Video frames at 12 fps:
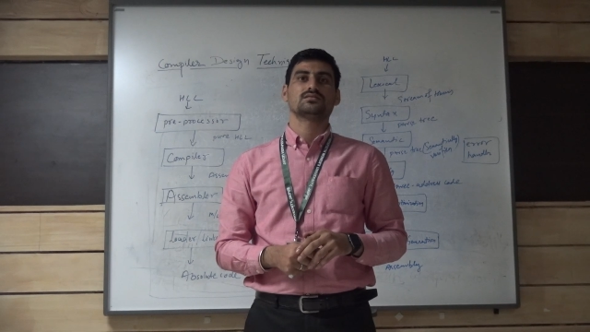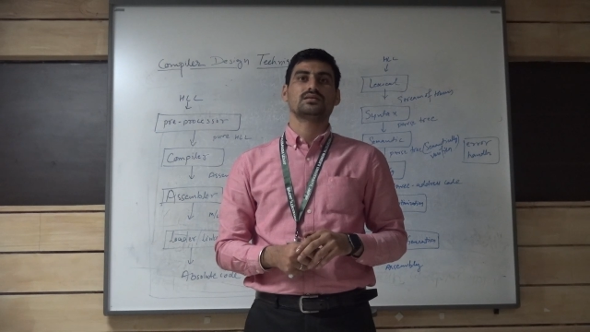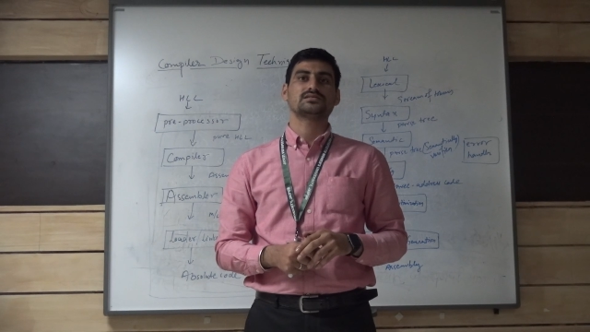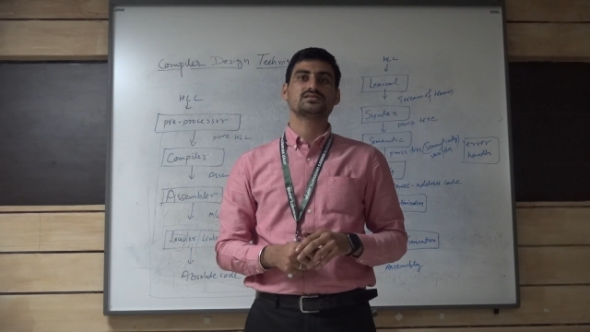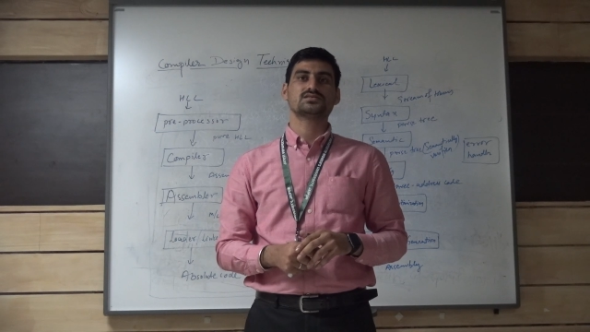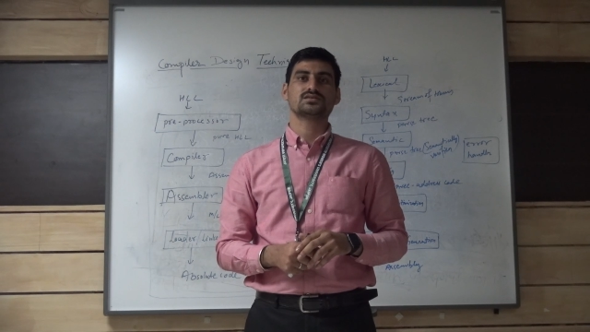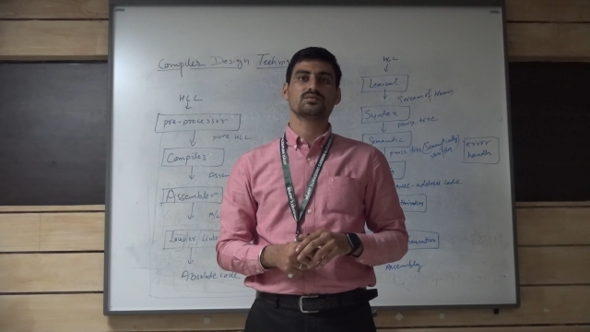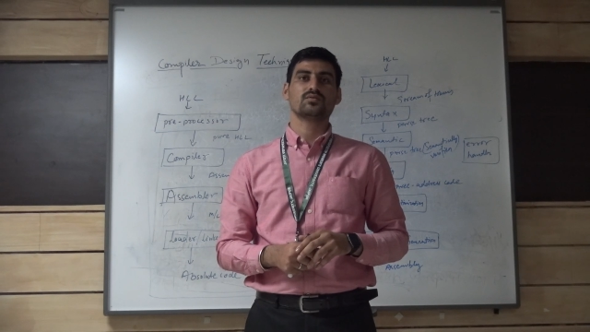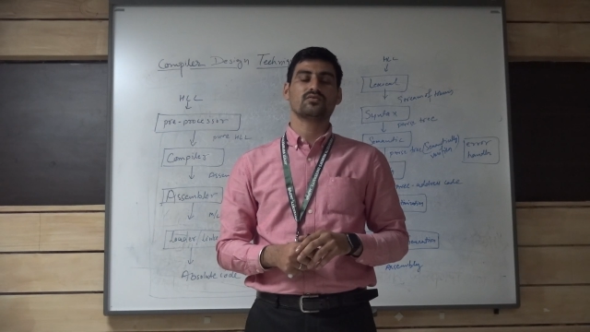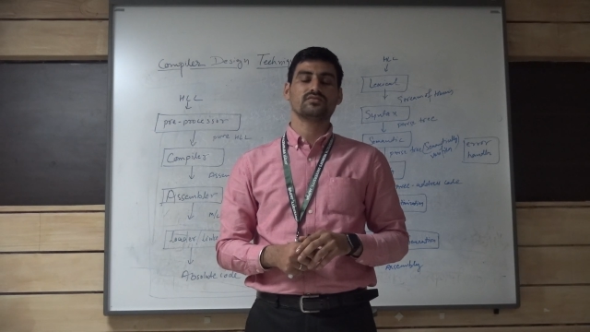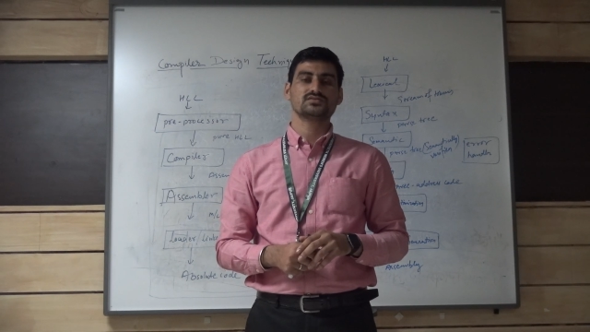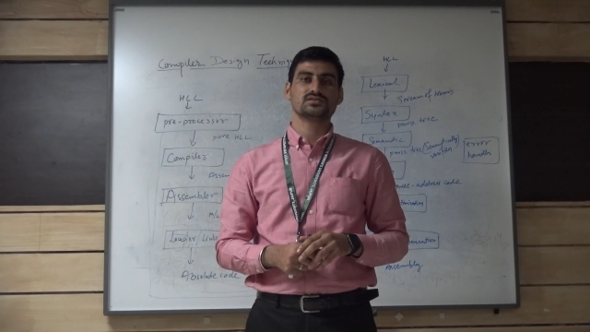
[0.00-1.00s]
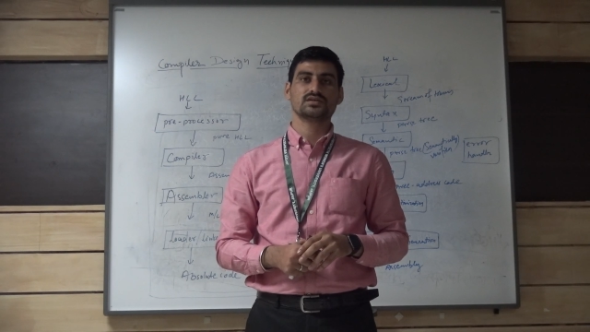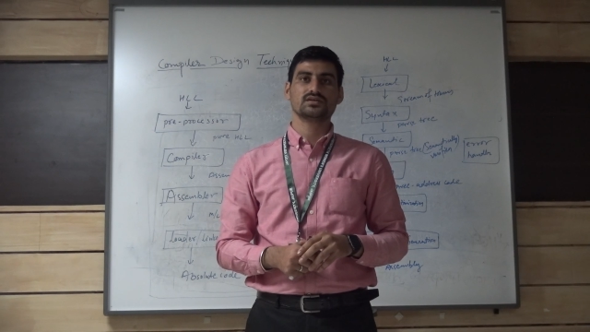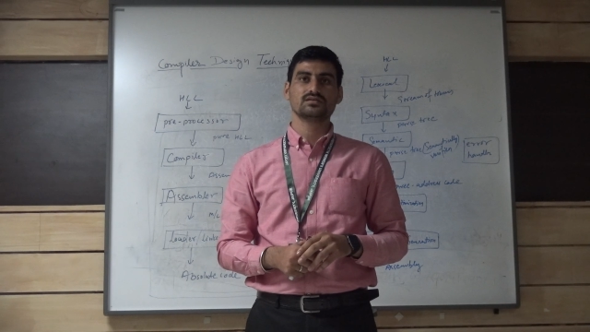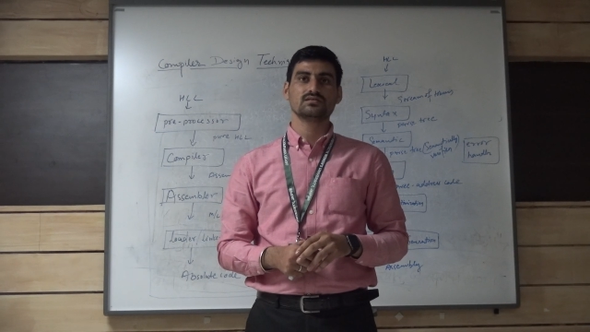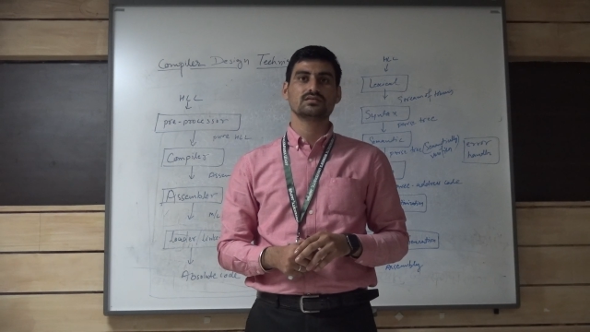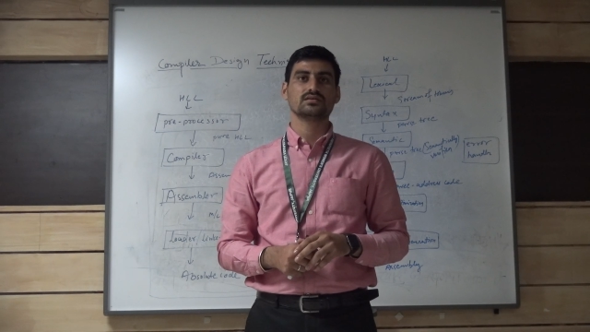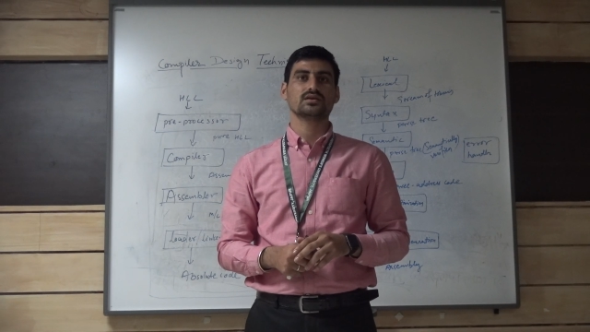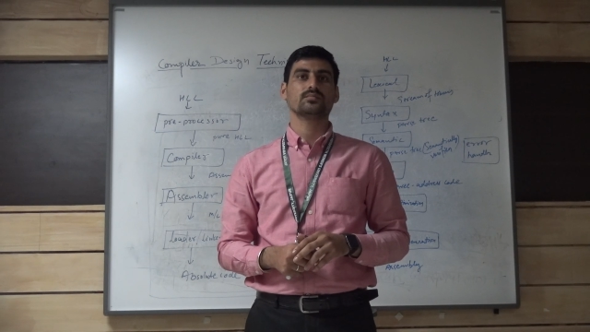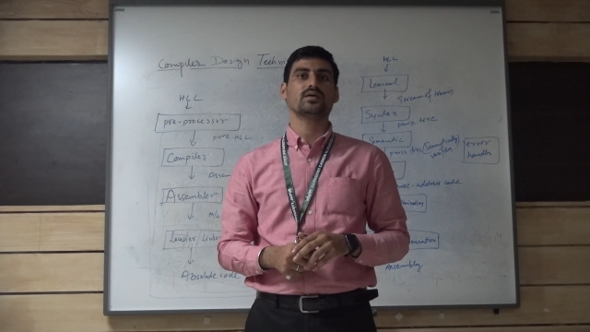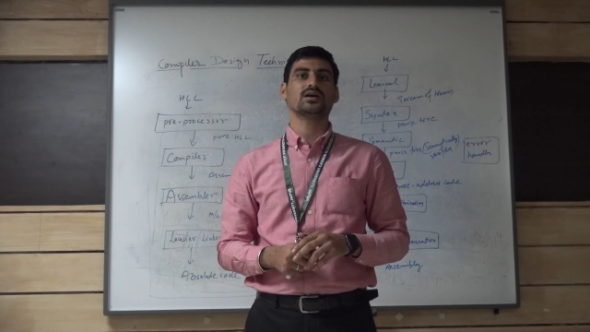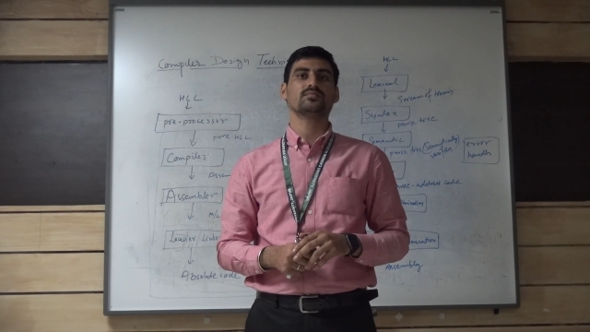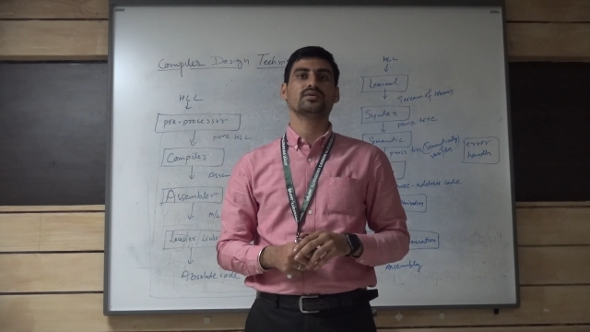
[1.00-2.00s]
Assistant Professor in
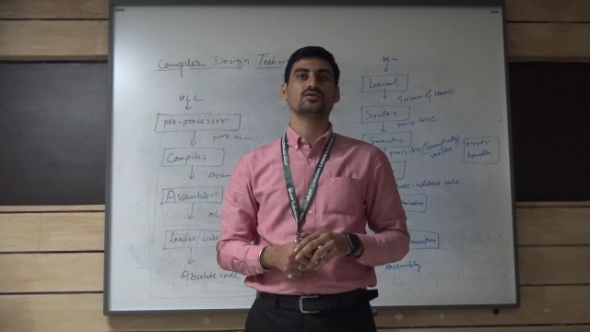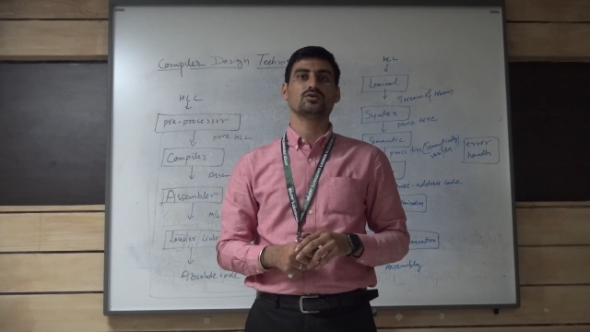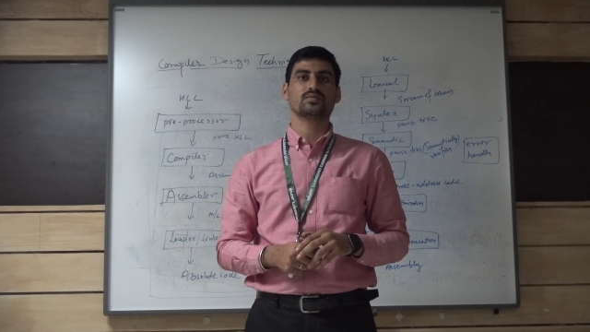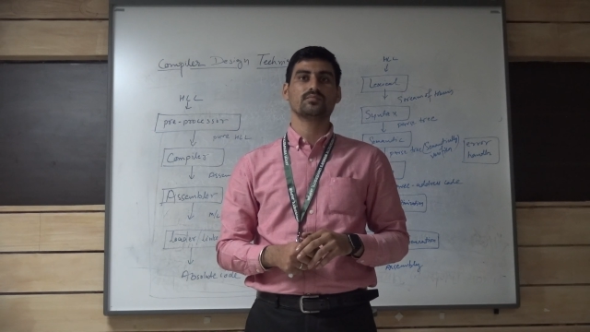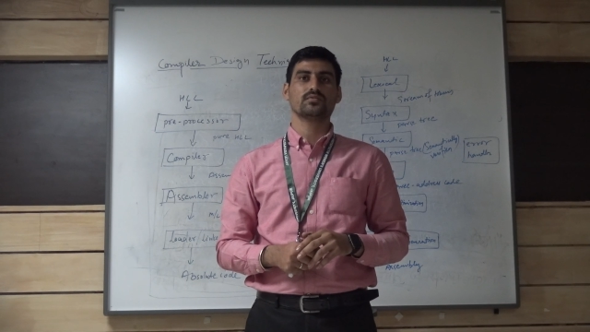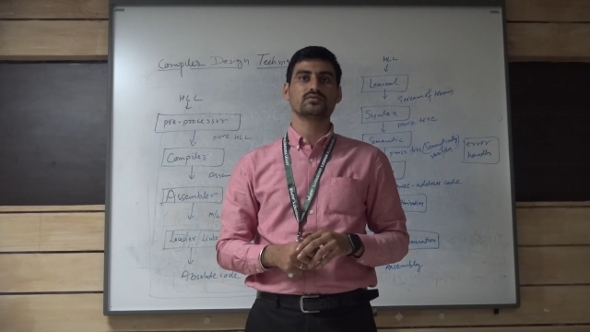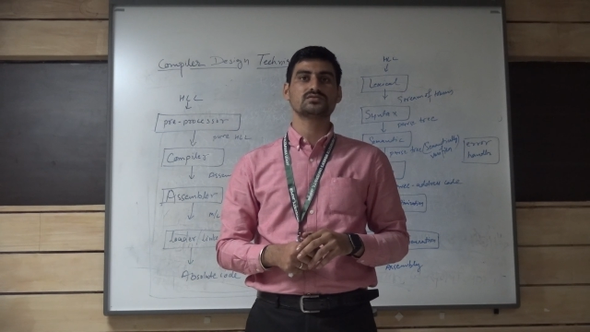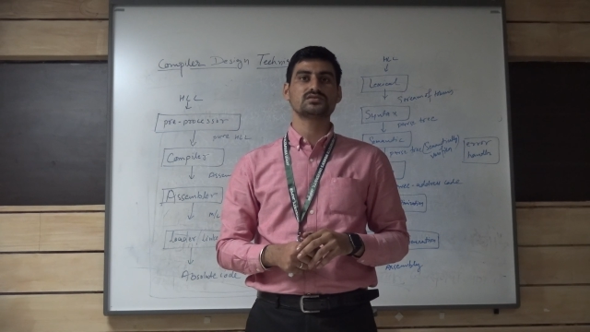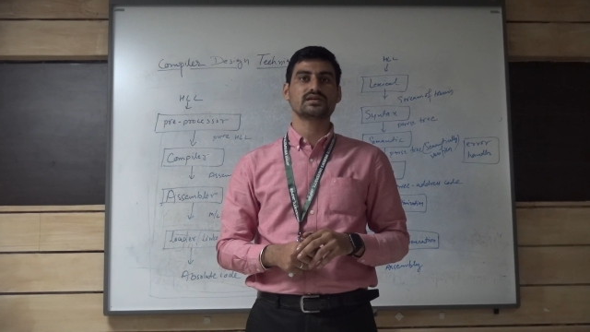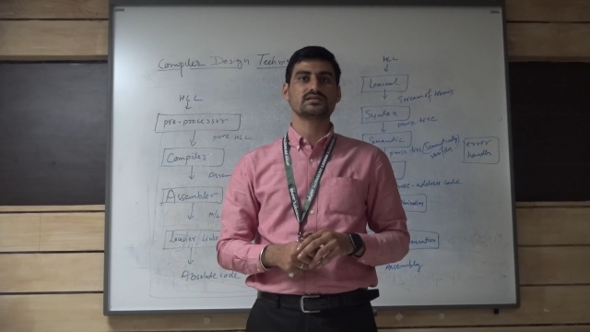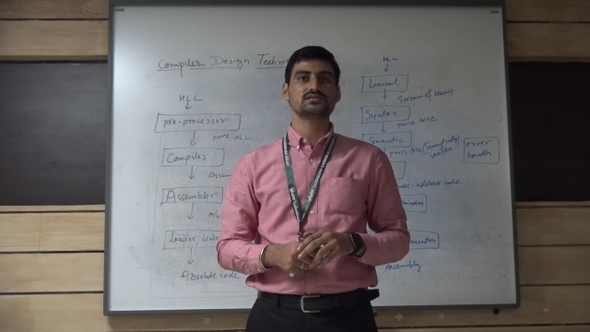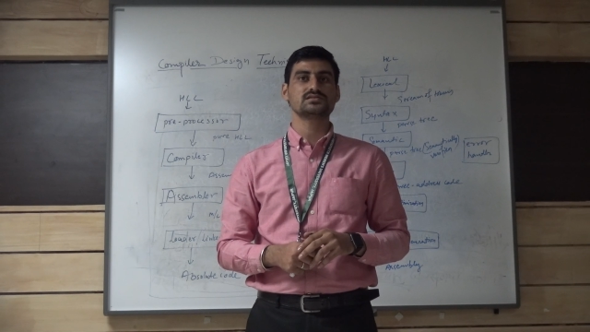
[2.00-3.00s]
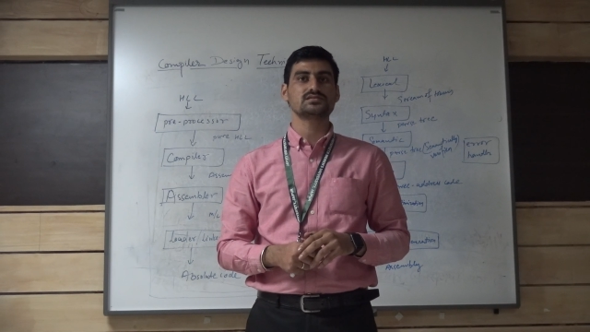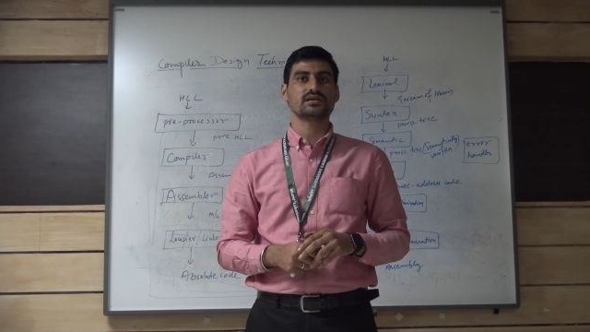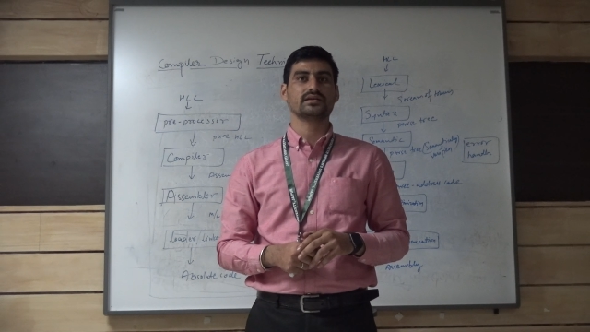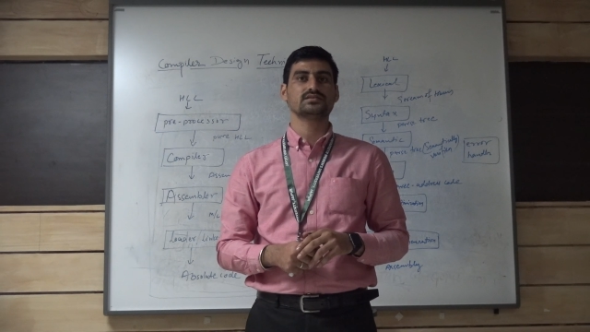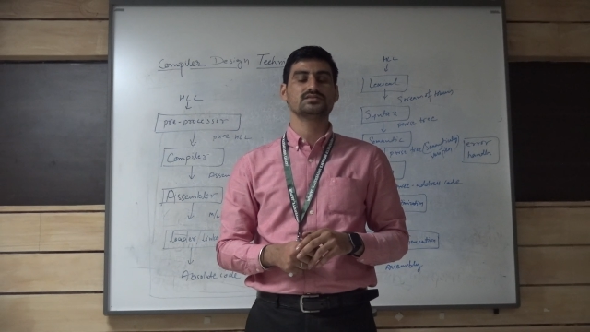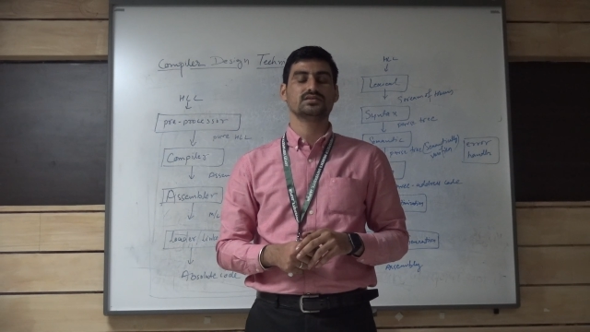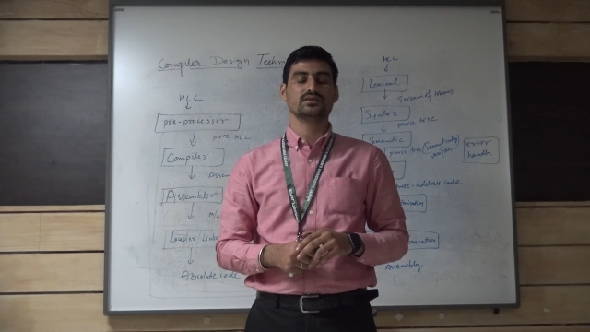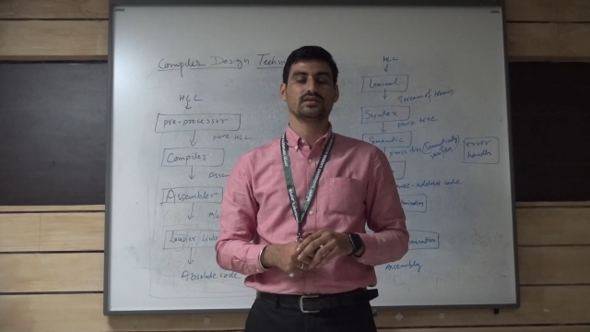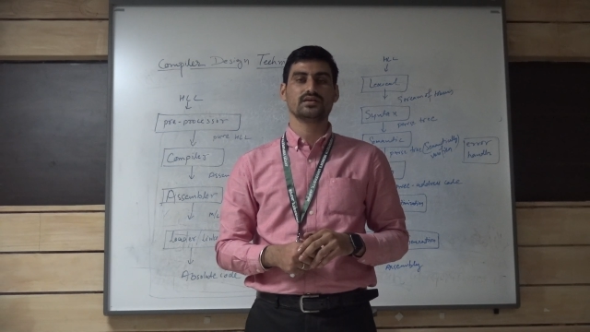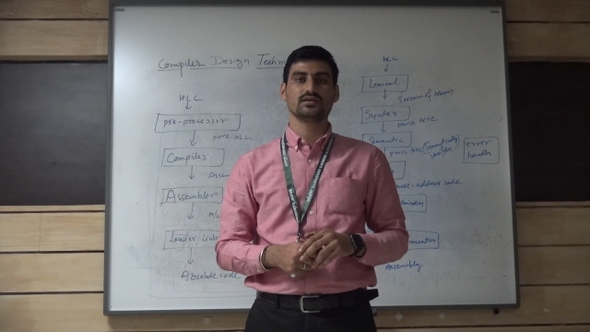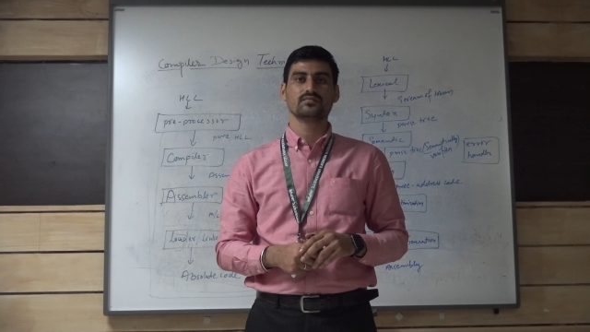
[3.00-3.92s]
Department of Computer Science and Engineering